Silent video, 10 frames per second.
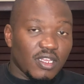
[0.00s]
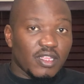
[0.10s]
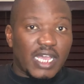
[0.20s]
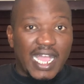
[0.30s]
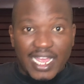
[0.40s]

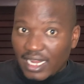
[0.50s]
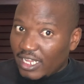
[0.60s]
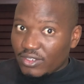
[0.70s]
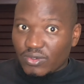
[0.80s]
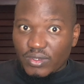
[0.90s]

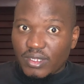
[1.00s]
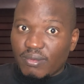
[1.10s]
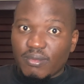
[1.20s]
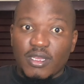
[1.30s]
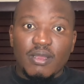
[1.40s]
highlights on
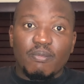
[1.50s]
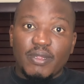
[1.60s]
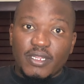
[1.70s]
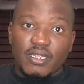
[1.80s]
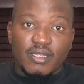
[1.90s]
them.
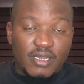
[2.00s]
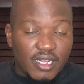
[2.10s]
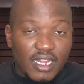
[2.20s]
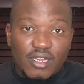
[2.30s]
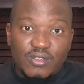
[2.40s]
But
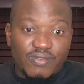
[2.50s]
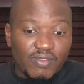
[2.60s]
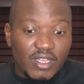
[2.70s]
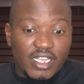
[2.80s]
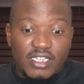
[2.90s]
regardless of
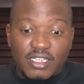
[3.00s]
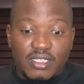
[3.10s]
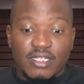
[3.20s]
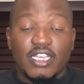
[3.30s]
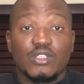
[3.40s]
that,
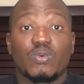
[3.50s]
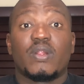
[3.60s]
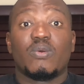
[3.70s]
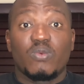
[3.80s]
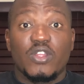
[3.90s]
that's what
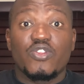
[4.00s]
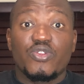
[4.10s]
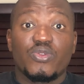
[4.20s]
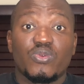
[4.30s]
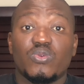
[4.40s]
I went
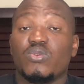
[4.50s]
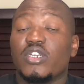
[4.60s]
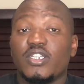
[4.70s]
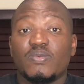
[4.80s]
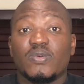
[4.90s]
through.
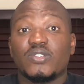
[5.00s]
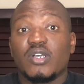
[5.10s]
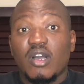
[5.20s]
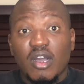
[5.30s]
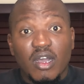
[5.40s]
It was
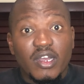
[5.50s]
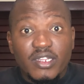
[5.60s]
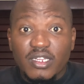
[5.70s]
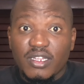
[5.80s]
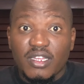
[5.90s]

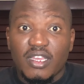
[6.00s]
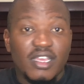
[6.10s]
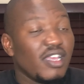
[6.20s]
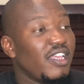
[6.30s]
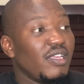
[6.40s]
hard.
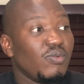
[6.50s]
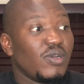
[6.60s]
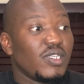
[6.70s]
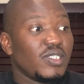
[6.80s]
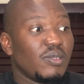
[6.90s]
It
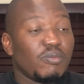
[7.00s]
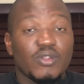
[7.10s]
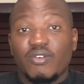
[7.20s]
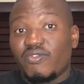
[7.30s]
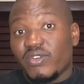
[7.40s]
was a bit
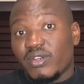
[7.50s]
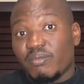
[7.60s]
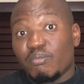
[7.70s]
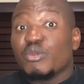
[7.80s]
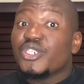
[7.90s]
of
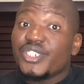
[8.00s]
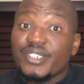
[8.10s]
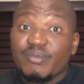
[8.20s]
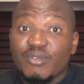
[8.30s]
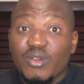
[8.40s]
a
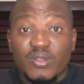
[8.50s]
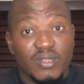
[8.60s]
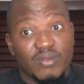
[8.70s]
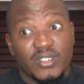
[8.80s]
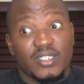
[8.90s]
mission because
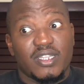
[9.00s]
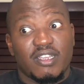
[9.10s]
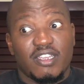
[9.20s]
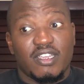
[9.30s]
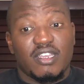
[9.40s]
I was just
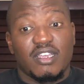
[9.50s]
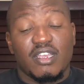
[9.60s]
like,